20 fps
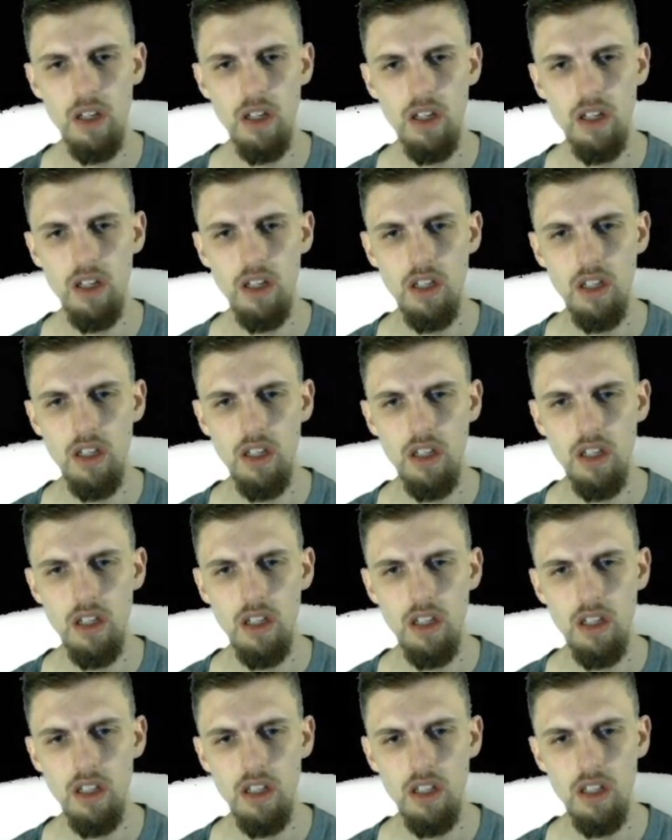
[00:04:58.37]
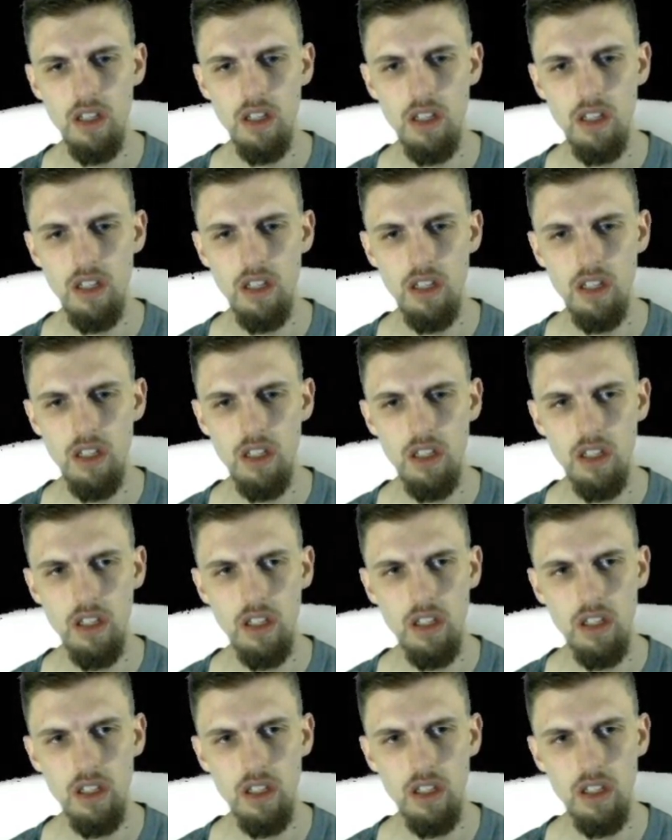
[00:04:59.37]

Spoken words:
(no one is talking)